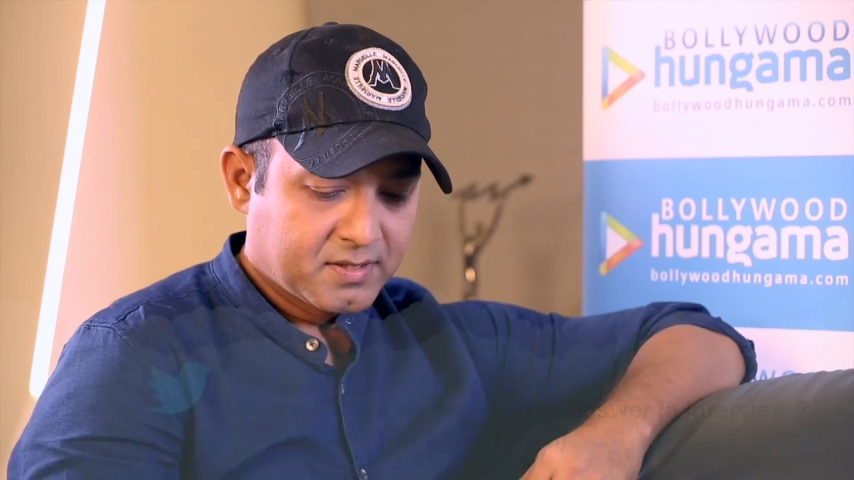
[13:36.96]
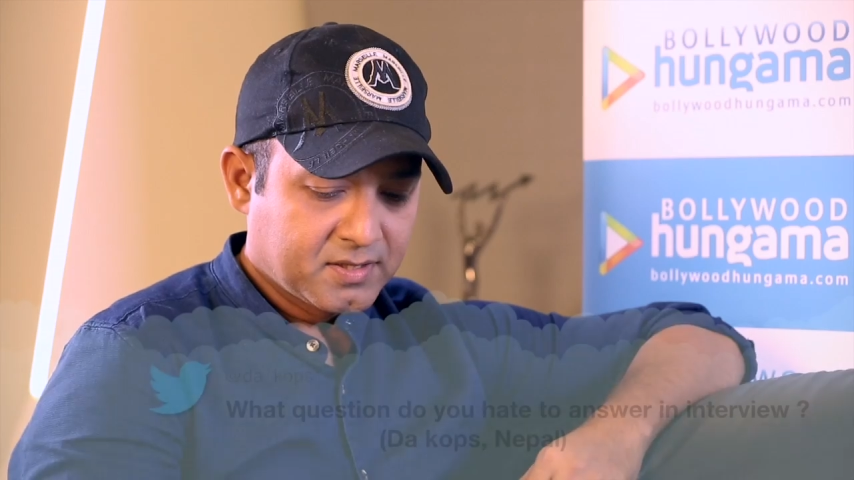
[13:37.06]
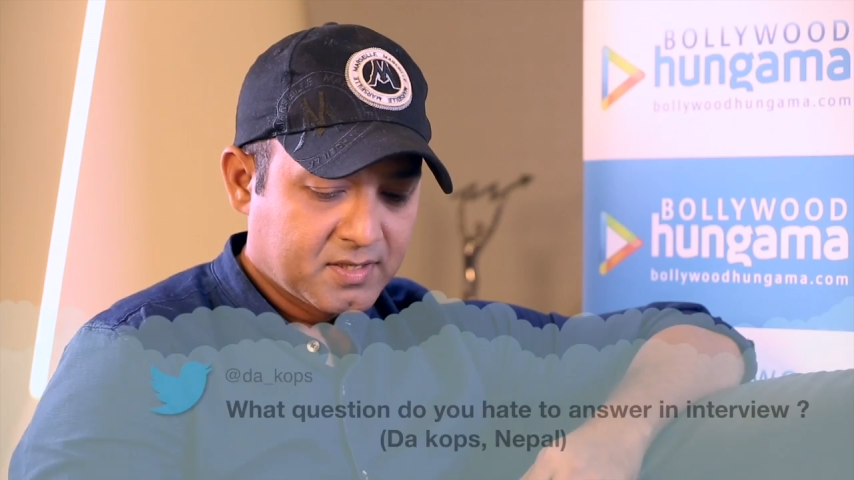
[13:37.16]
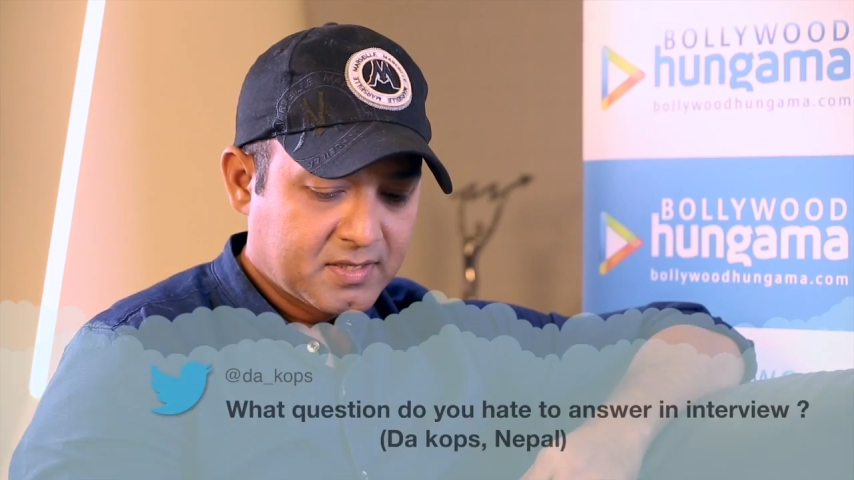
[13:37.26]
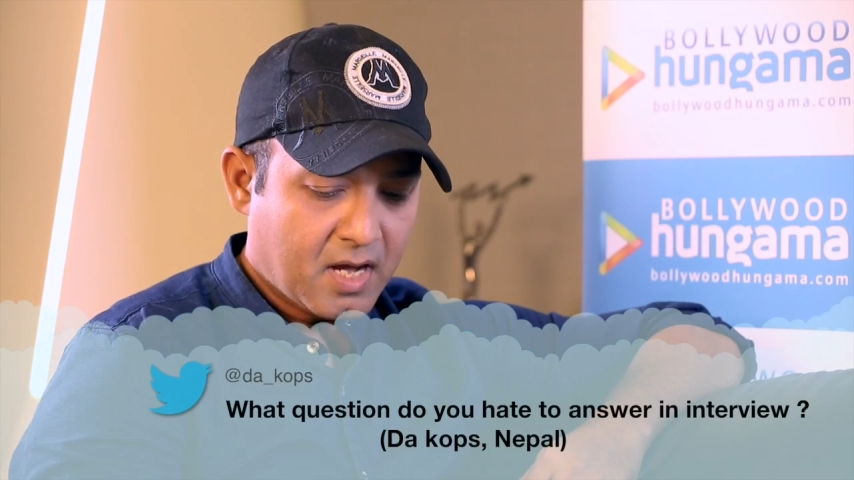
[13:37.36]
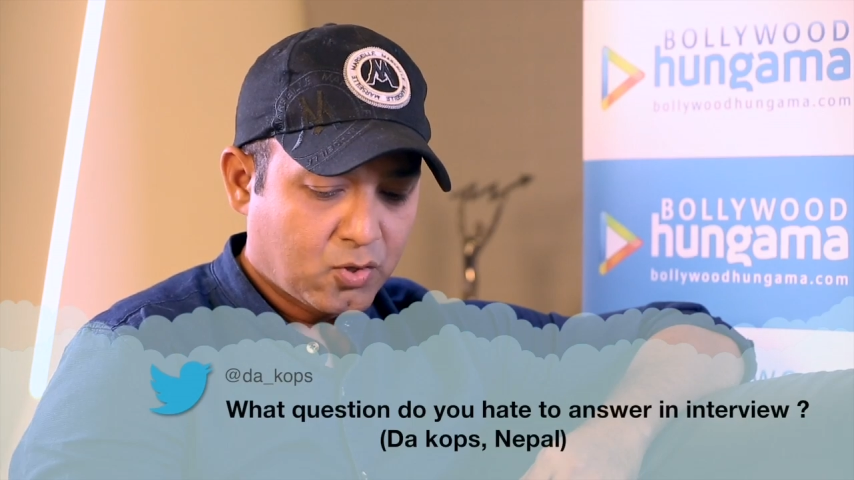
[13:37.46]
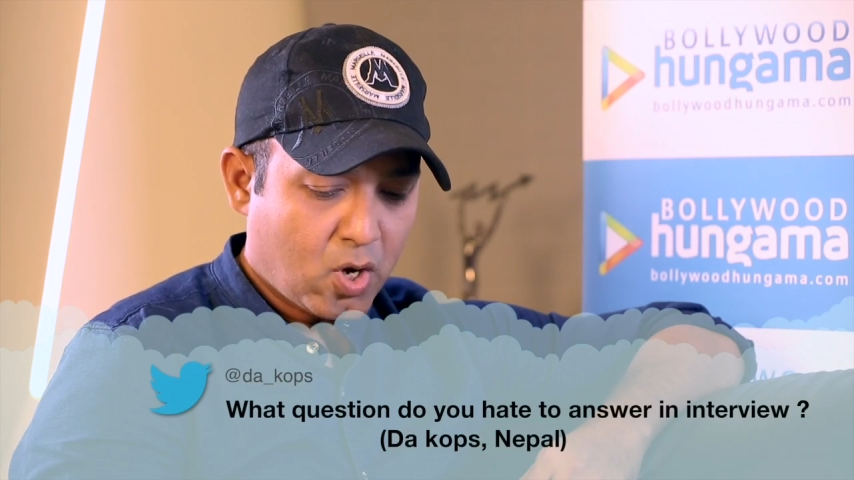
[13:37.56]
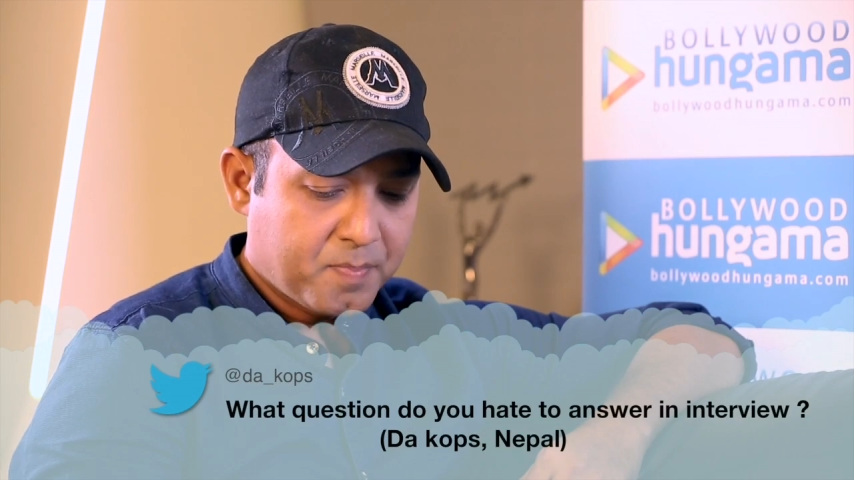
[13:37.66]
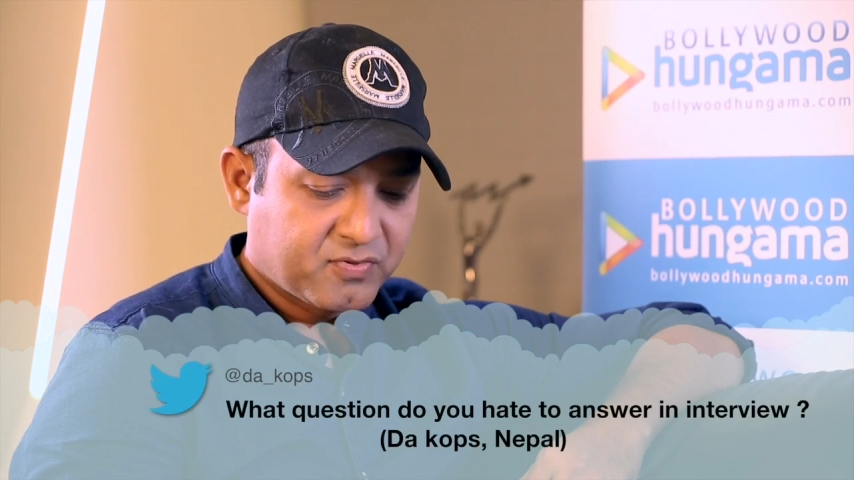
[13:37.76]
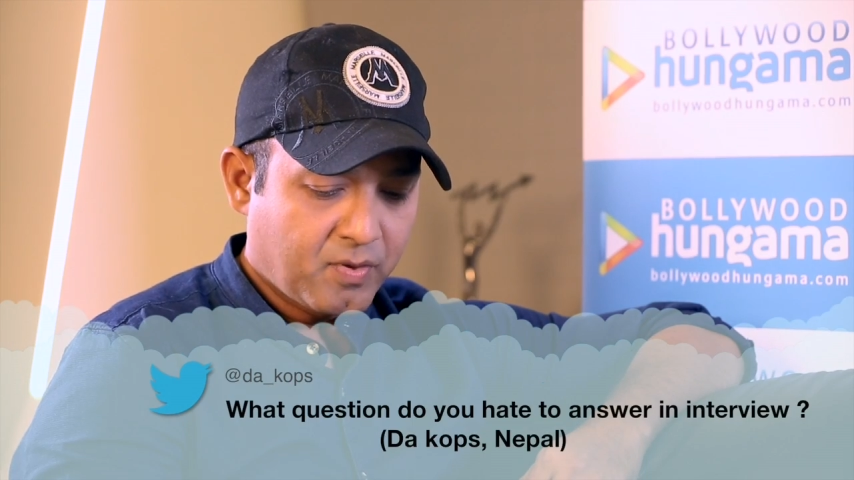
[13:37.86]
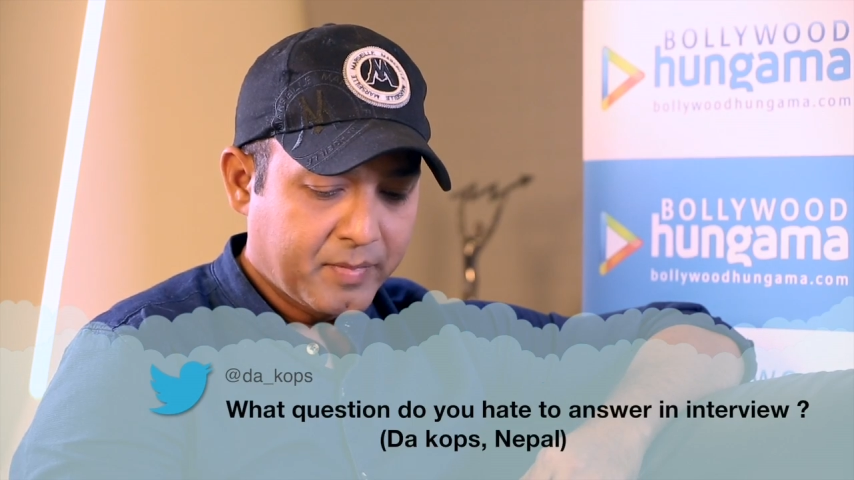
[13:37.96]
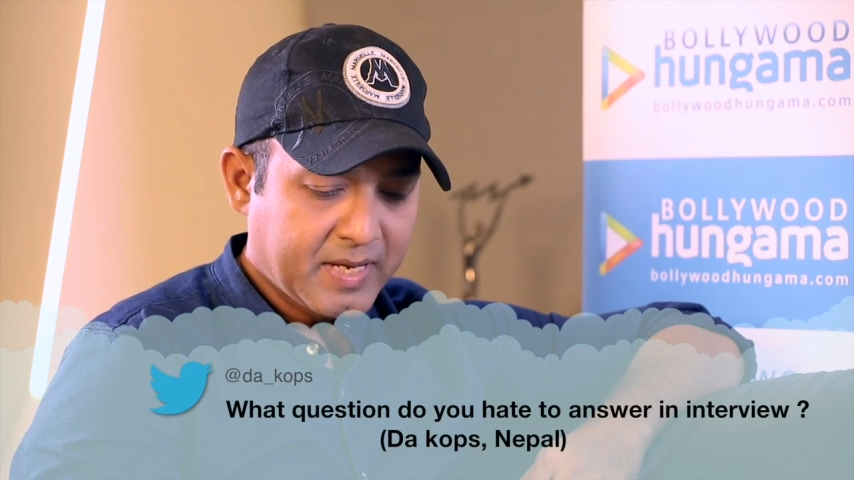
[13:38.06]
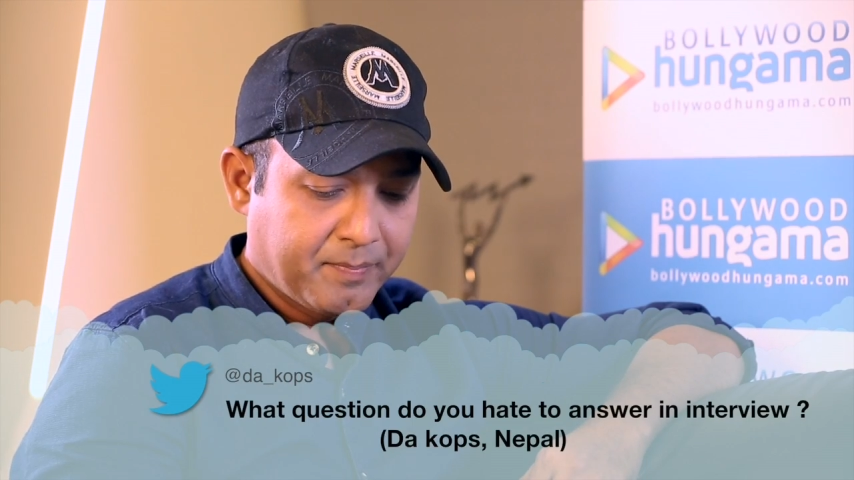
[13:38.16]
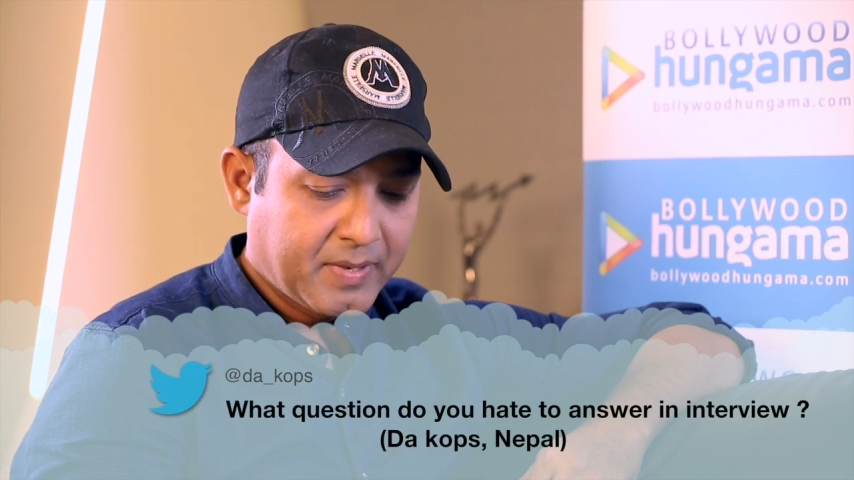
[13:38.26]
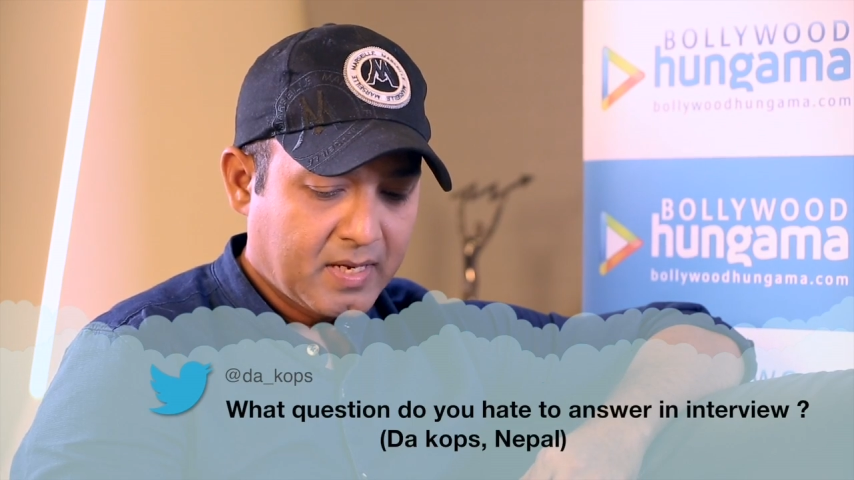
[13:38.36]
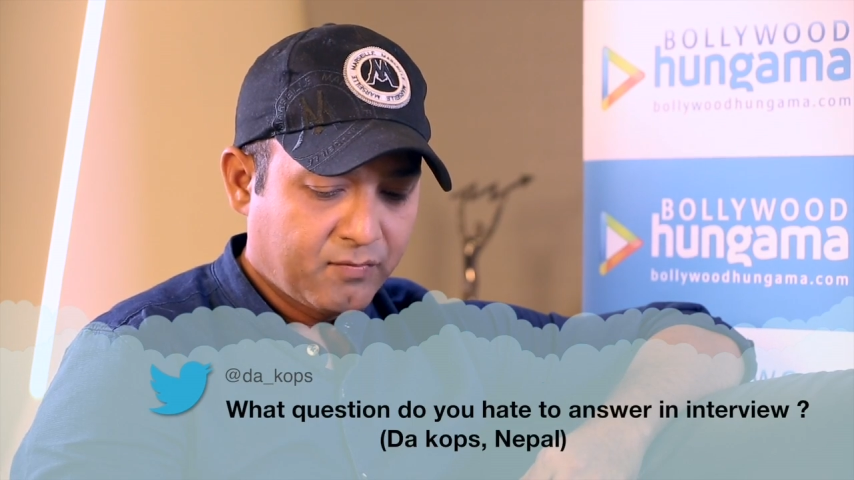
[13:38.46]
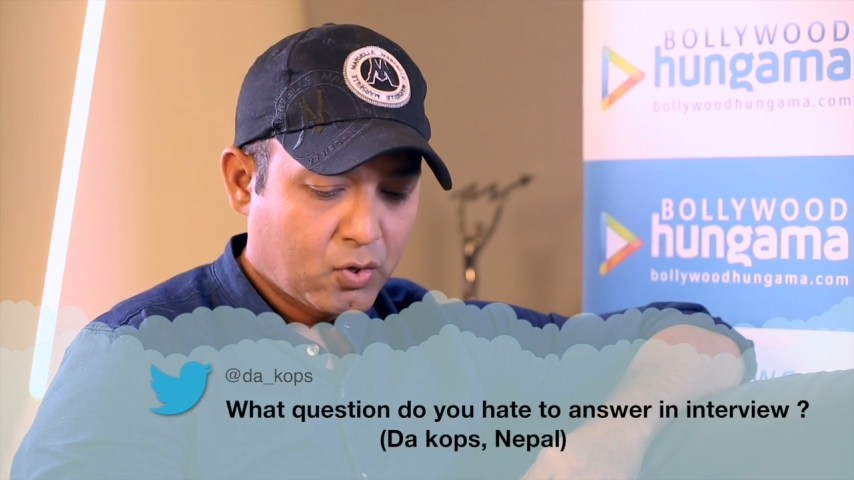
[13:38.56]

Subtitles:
So this is Duck Ops from Nepal.